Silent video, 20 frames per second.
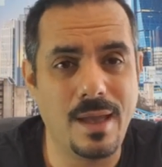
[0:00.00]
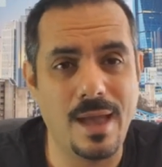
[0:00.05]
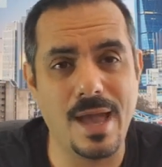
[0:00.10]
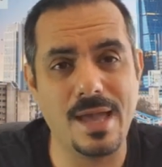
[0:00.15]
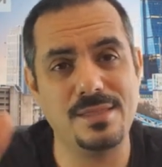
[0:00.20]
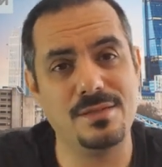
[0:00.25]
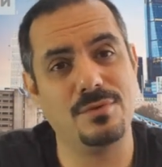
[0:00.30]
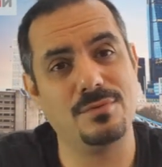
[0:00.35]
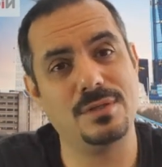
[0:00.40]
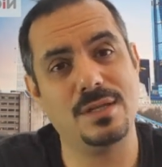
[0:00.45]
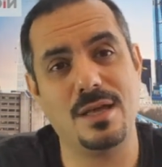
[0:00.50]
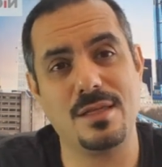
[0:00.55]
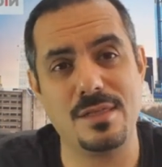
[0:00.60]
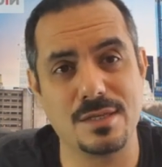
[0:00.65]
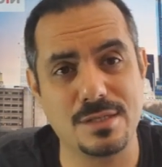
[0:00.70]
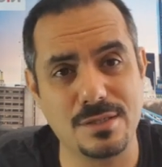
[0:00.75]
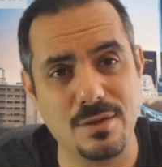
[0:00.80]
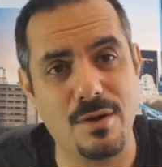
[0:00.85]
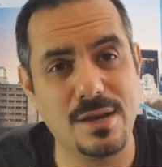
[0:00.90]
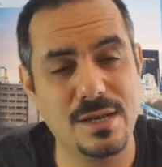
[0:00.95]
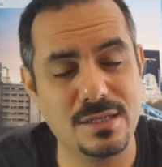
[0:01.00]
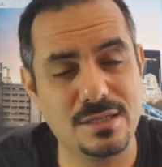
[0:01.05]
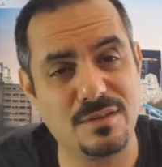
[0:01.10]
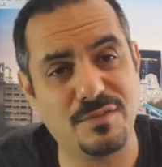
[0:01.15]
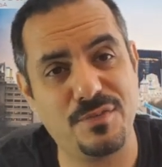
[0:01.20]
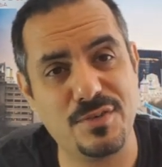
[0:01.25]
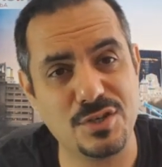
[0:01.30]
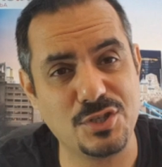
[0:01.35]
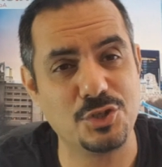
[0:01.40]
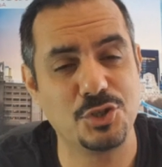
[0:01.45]
and on the other side is
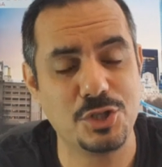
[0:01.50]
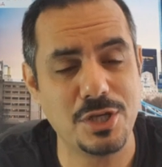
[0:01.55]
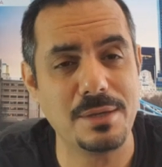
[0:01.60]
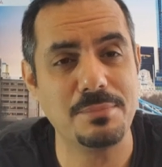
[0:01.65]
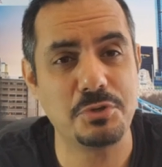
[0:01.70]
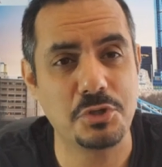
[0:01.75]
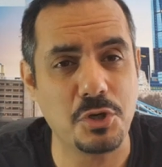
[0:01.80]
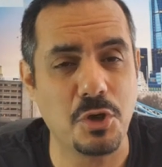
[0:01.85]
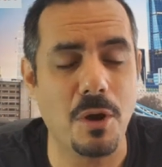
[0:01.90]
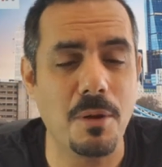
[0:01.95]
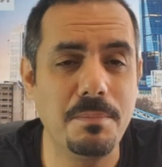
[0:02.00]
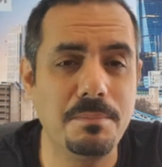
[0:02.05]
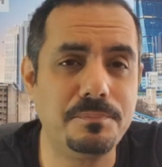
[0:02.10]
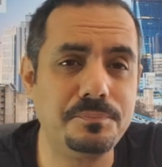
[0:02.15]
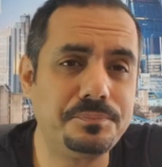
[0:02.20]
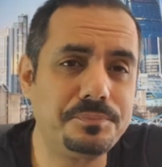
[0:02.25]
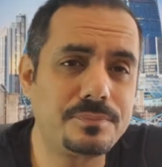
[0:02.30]
the fish and chip shop,